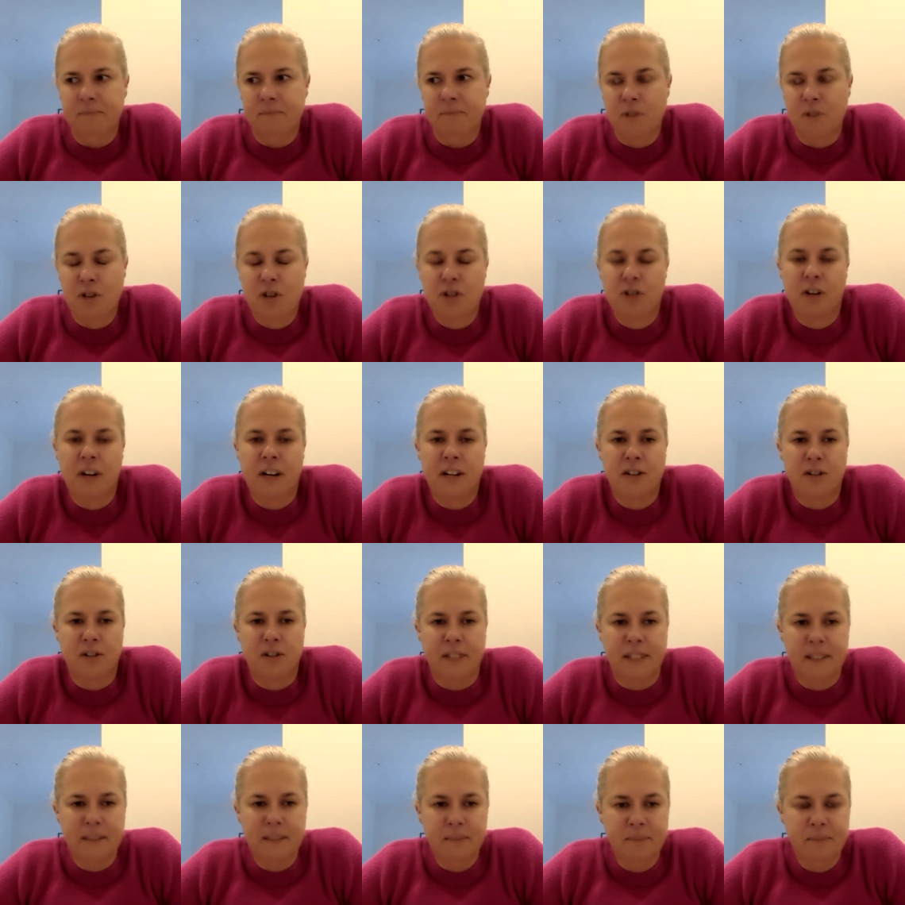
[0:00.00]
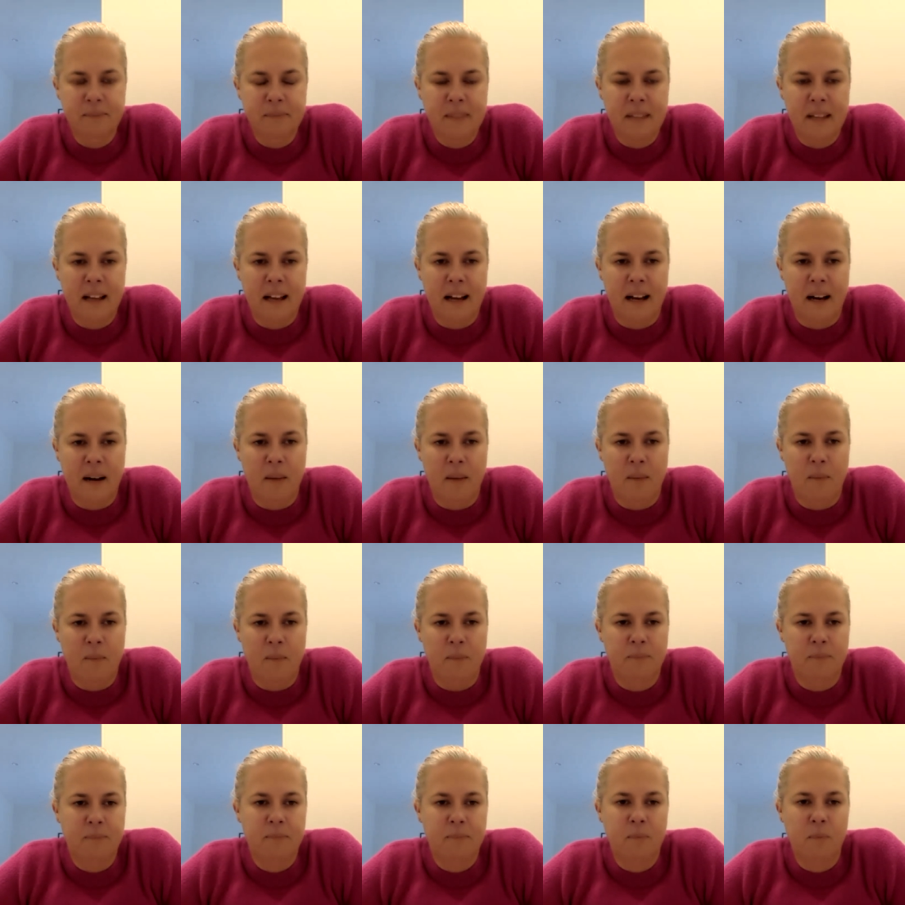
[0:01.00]
should I join?
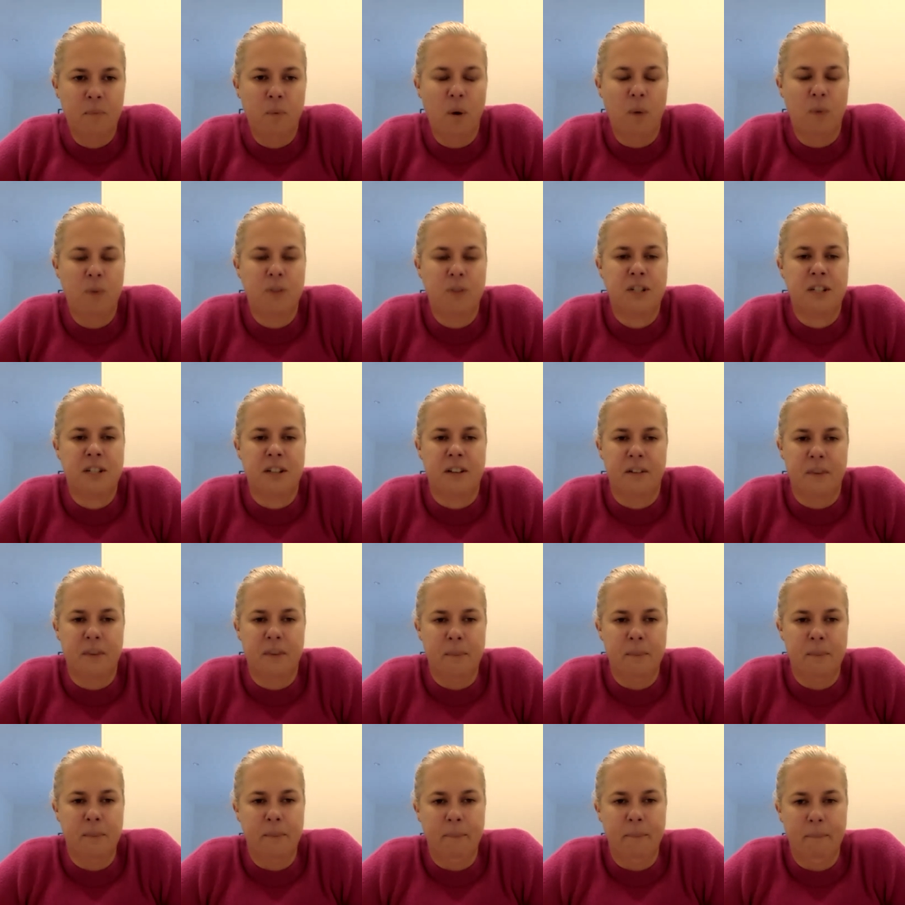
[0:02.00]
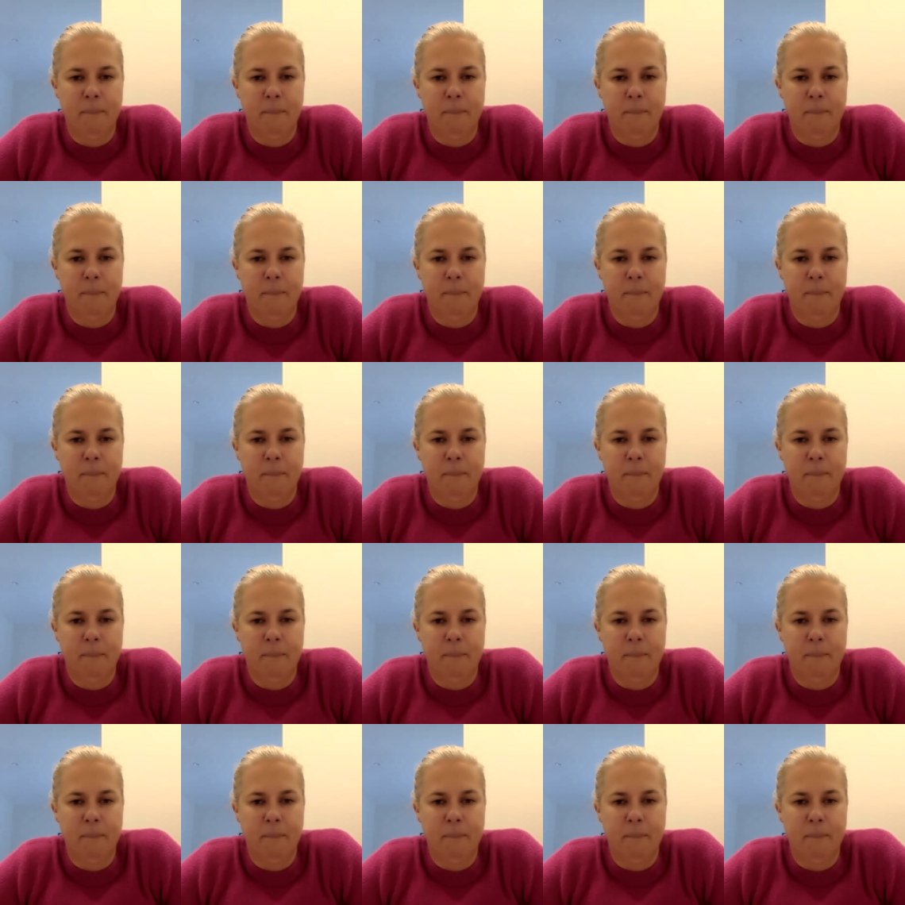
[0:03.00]
What would you tell them?